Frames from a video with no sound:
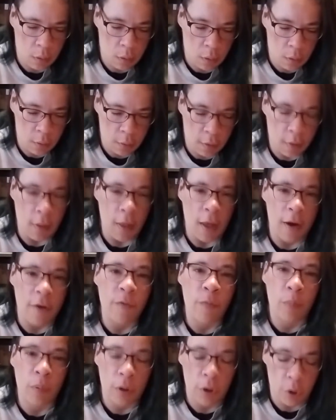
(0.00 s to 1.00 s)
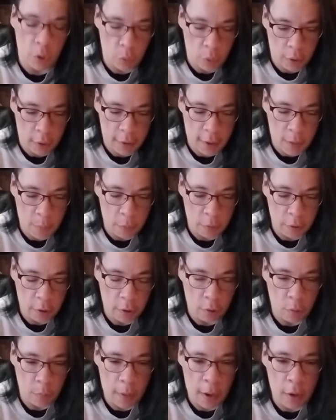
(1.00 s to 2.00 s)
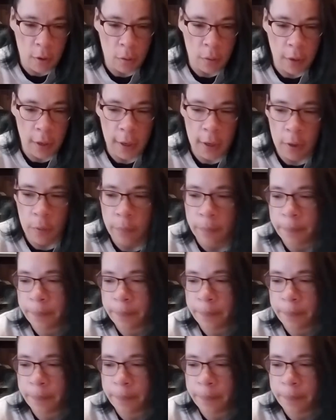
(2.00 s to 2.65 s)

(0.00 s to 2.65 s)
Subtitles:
It's a lot of blue in that particular pattern right now.